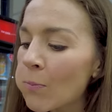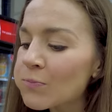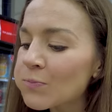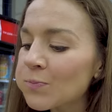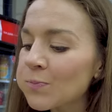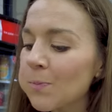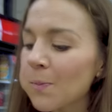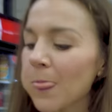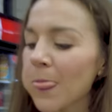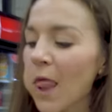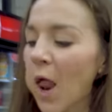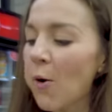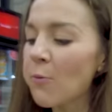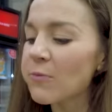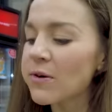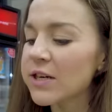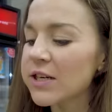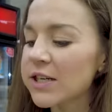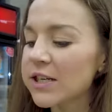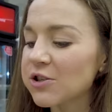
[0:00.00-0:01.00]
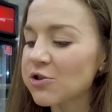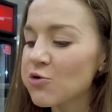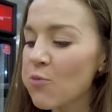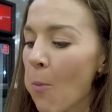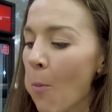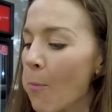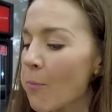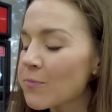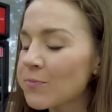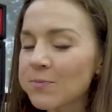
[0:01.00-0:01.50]
Mm, my gosh.
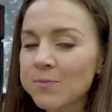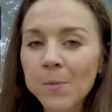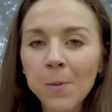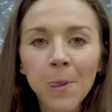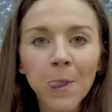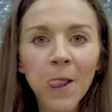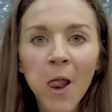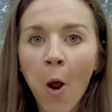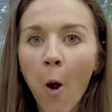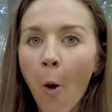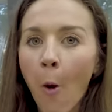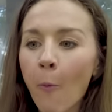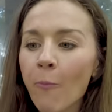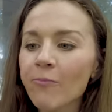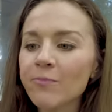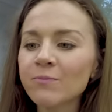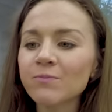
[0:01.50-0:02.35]
That's how you say it.